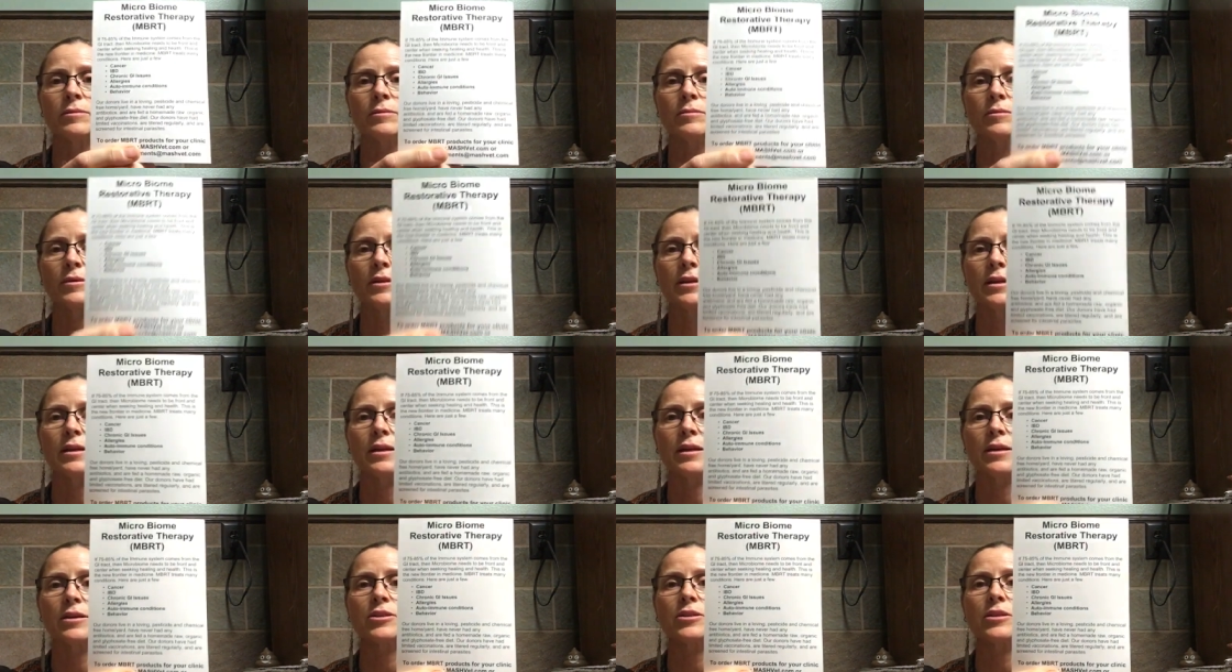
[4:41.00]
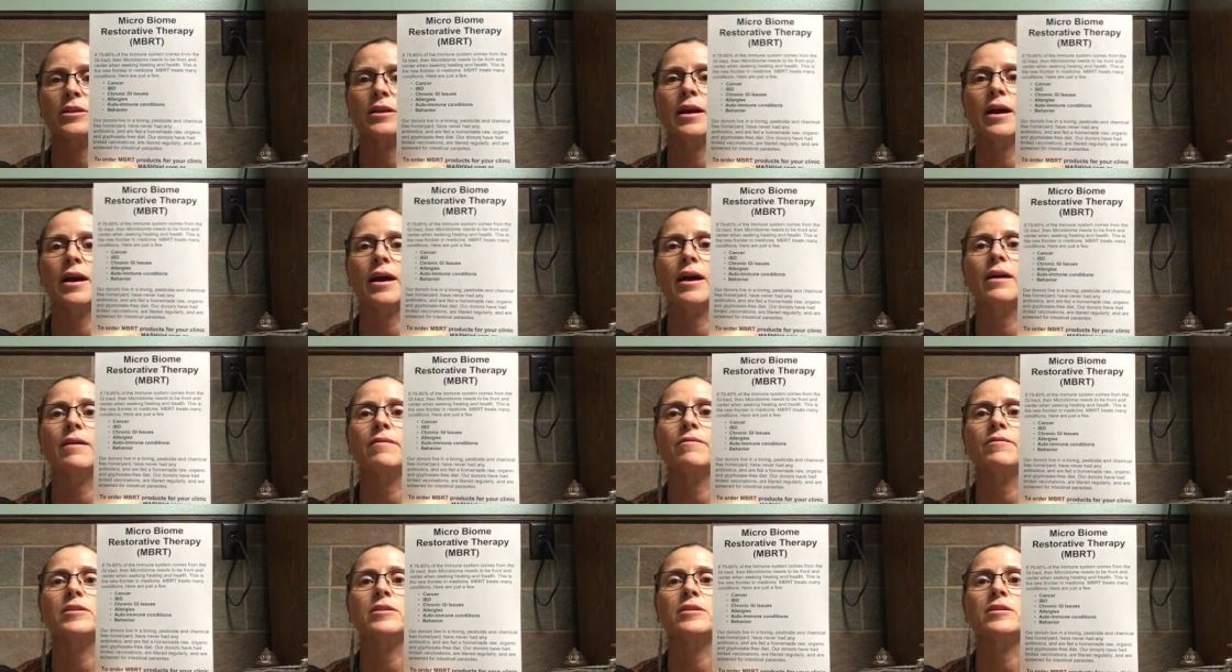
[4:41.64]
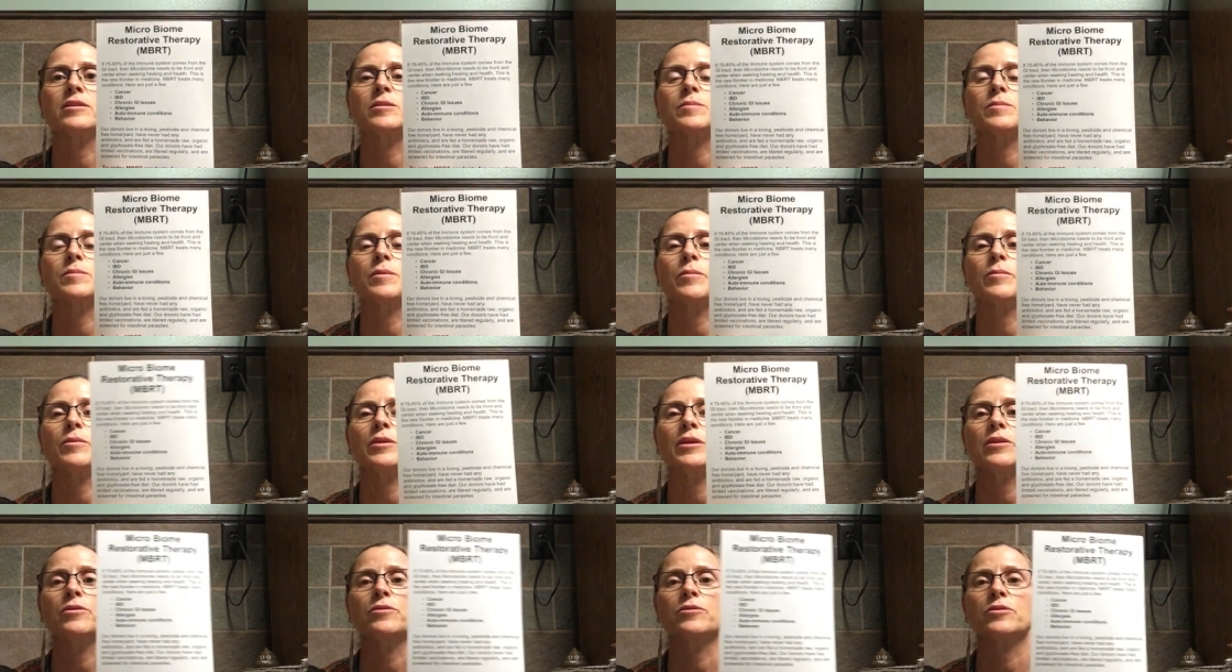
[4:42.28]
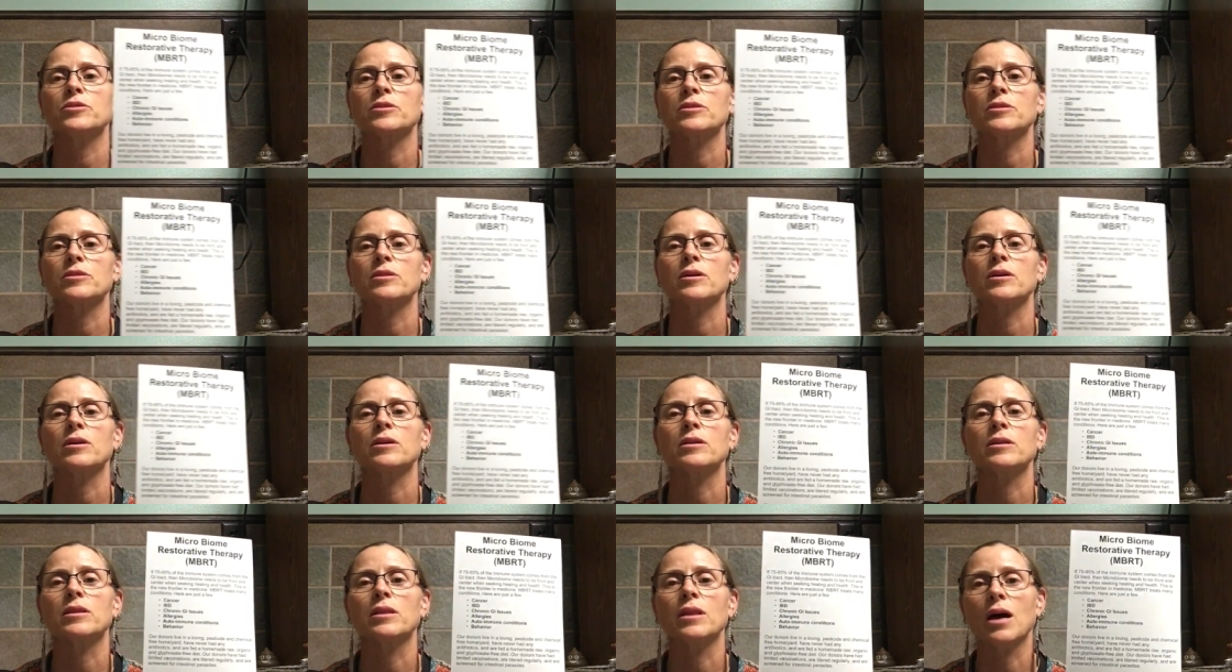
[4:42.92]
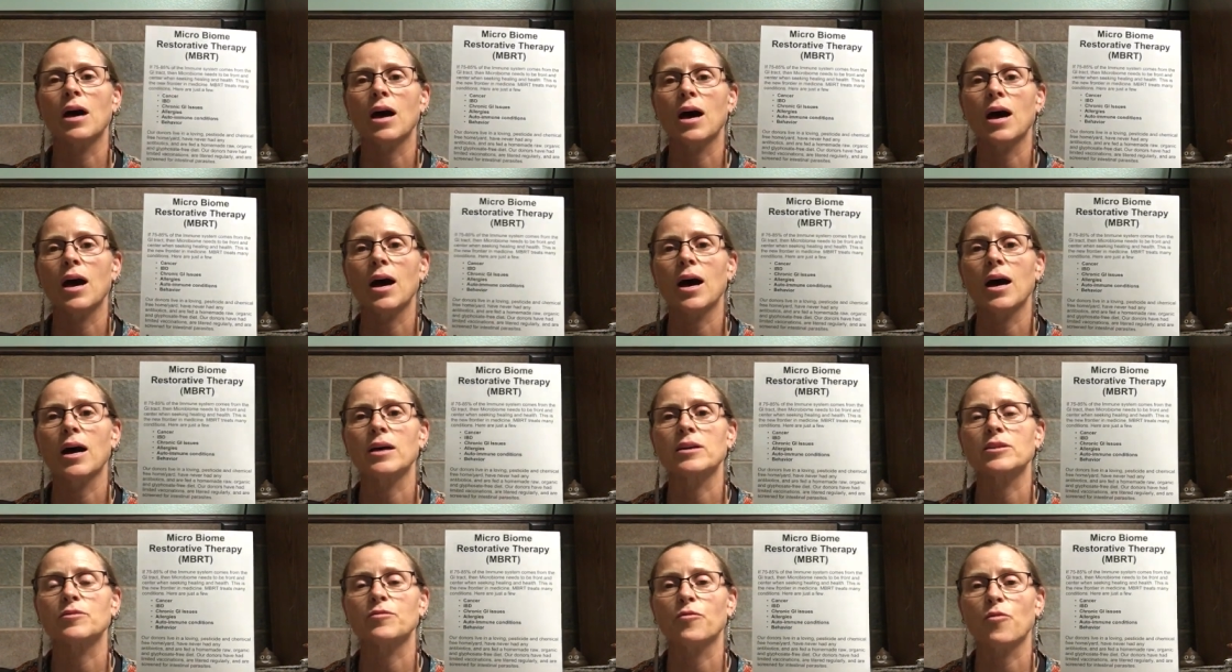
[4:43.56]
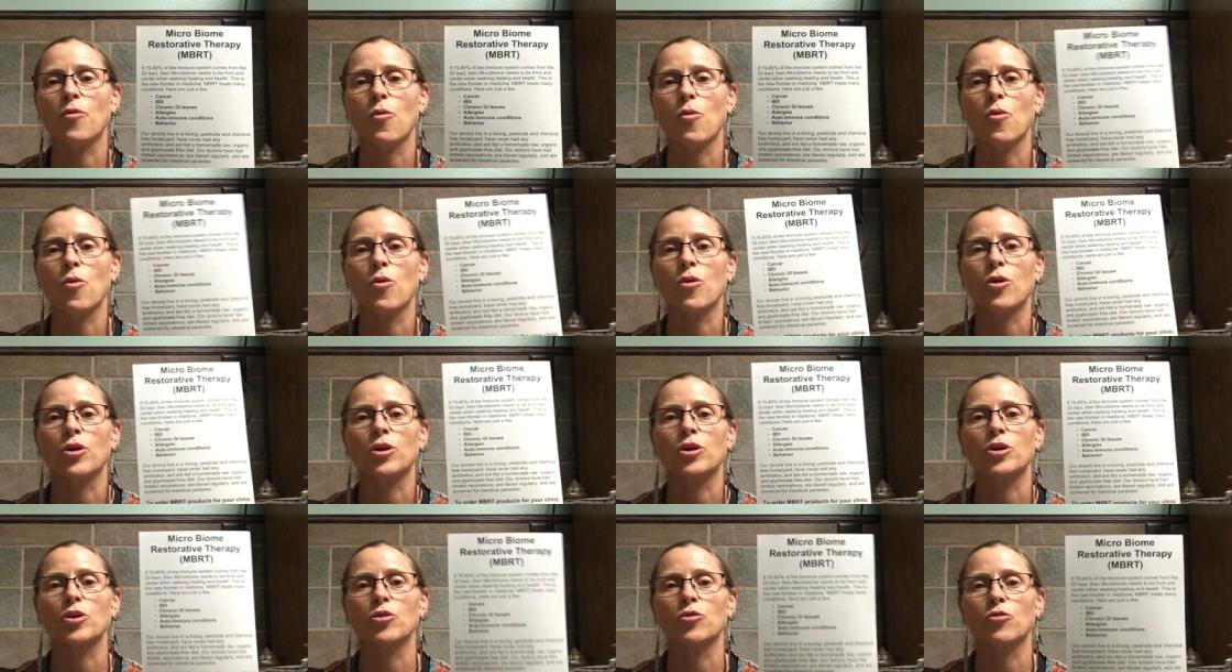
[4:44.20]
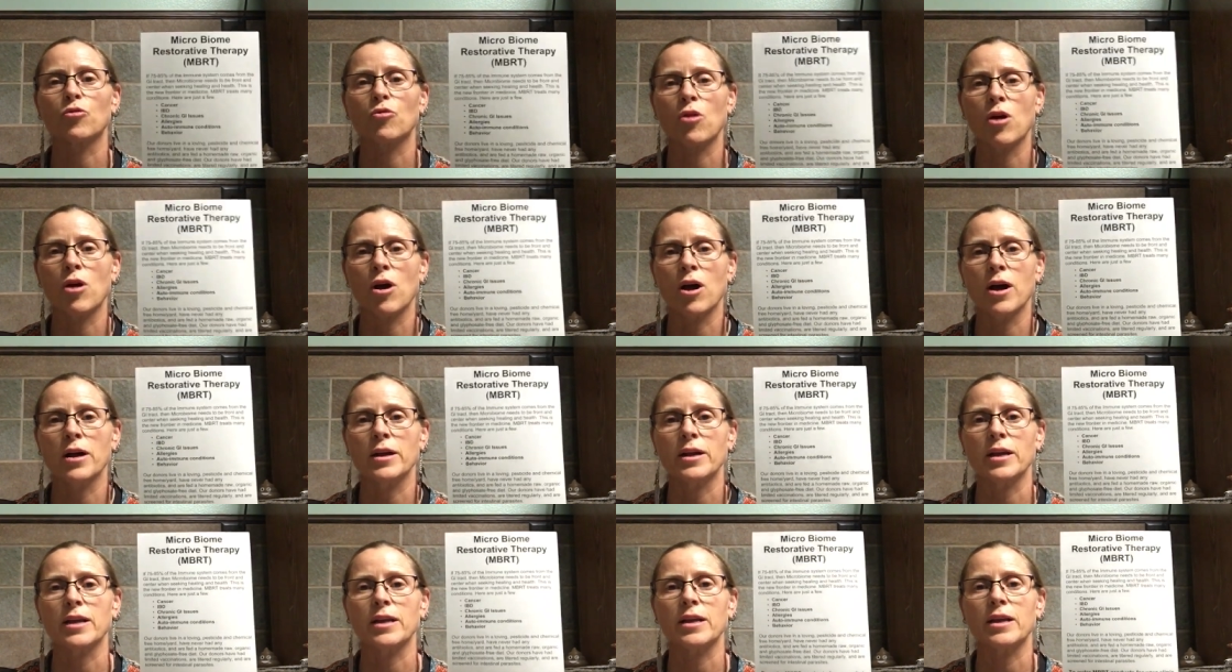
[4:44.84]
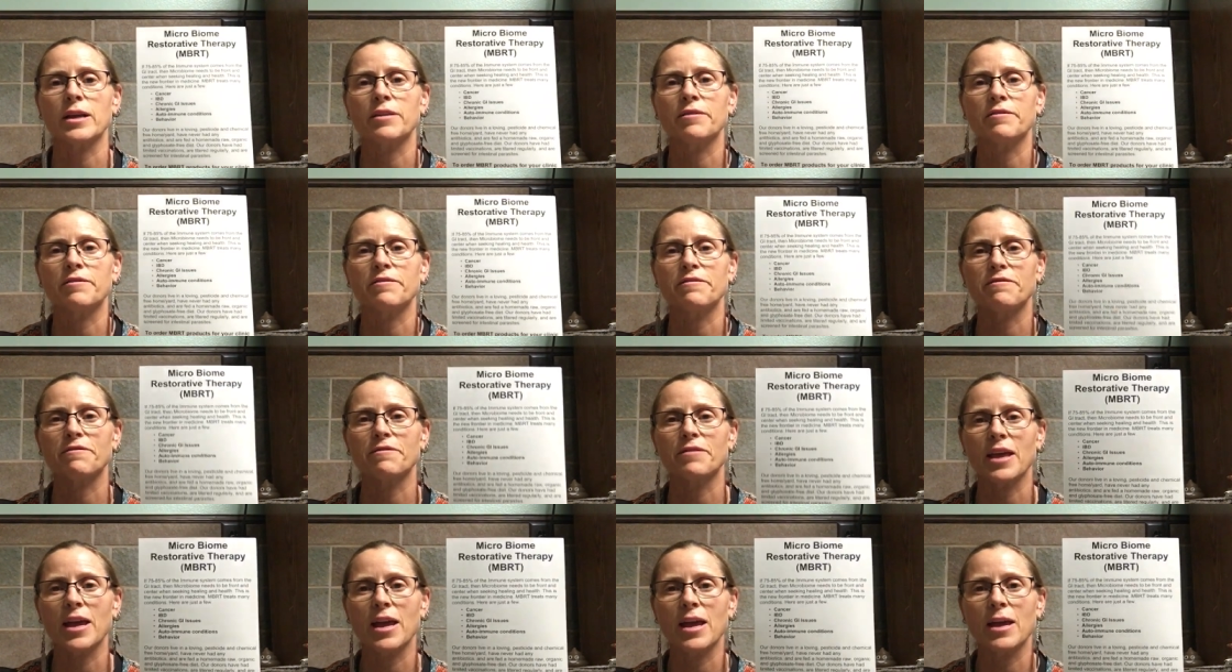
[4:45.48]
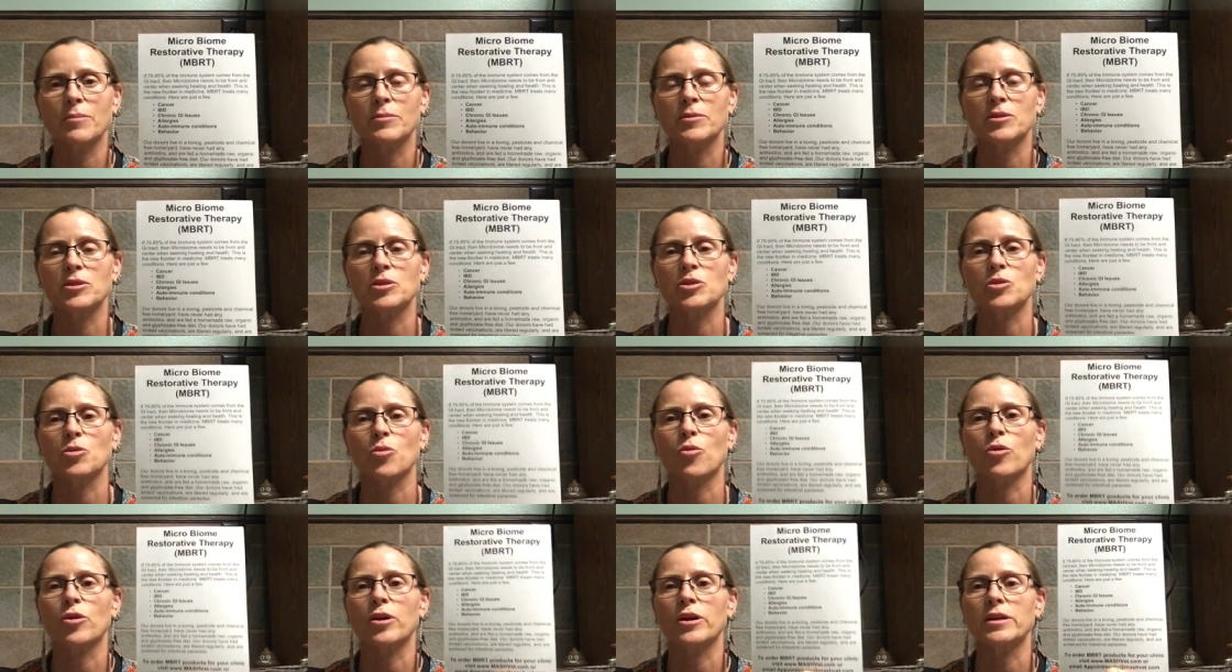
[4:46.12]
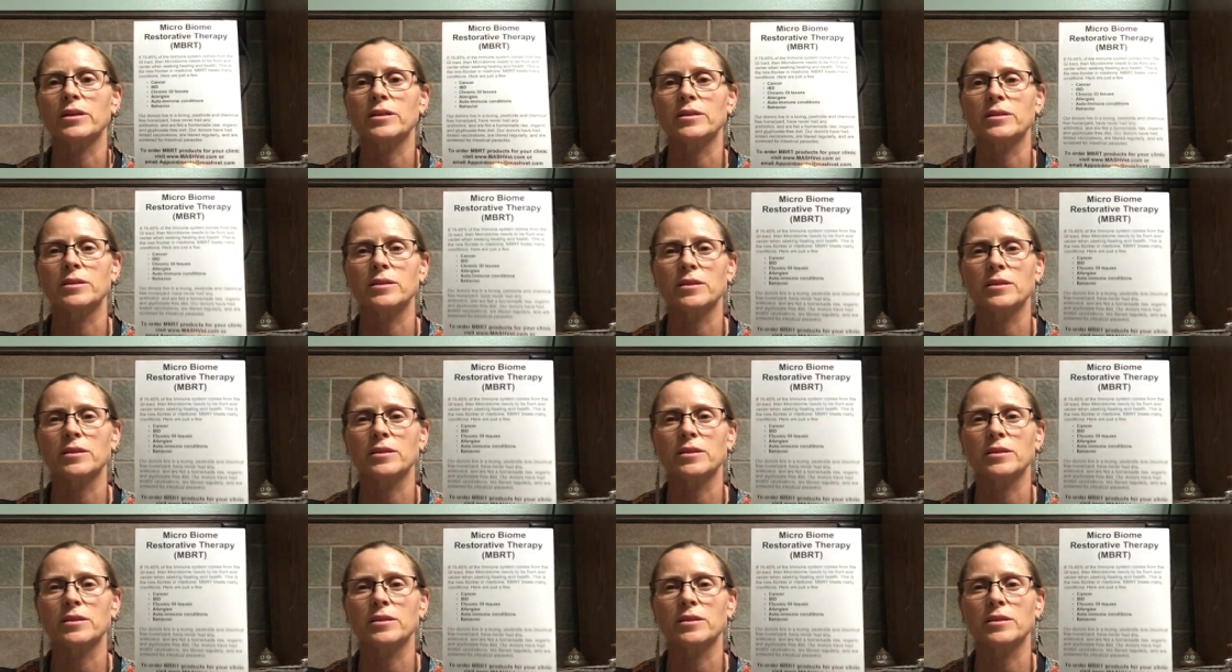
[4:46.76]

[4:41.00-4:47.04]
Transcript: we can actually have these, but we use it a lot for chronic, inflammatory,